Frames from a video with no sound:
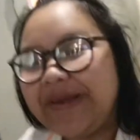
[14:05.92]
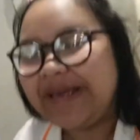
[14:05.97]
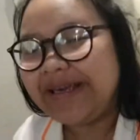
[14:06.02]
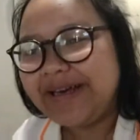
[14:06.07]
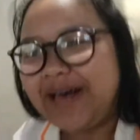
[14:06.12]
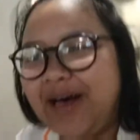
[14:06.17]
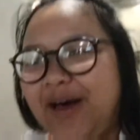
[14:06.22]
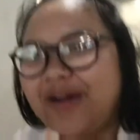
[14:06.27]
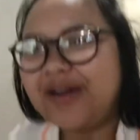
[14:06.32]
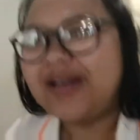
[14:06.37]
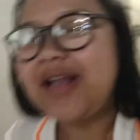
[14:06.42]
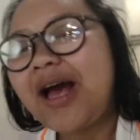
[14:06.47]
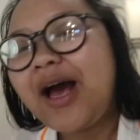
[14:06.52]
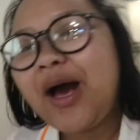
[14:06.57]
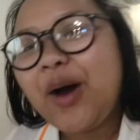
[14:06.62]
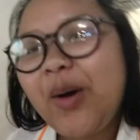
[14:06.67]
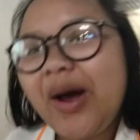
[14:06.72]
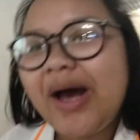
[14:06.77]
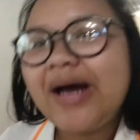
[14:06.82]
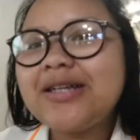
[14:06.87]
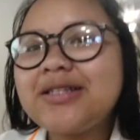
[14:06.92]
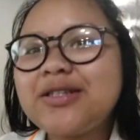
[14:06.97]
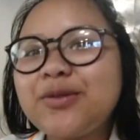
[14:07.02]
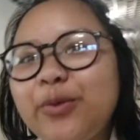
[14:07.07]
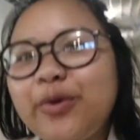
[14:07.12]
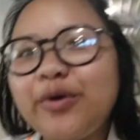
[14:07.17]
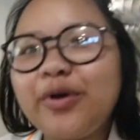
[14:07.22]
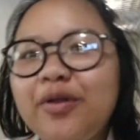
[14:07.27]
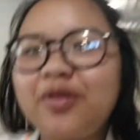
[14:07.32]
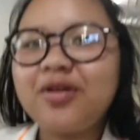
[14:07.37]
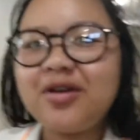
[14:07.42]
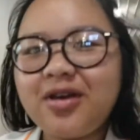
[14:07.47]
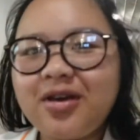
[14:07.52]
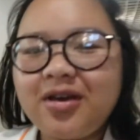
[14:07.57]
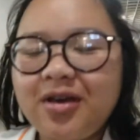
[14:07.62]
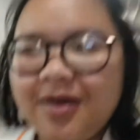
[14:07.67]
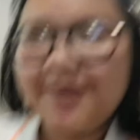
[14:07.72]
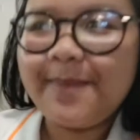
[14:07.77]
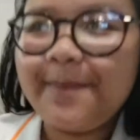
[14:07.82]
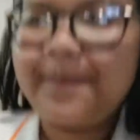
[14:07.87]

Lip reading: we are now at one of the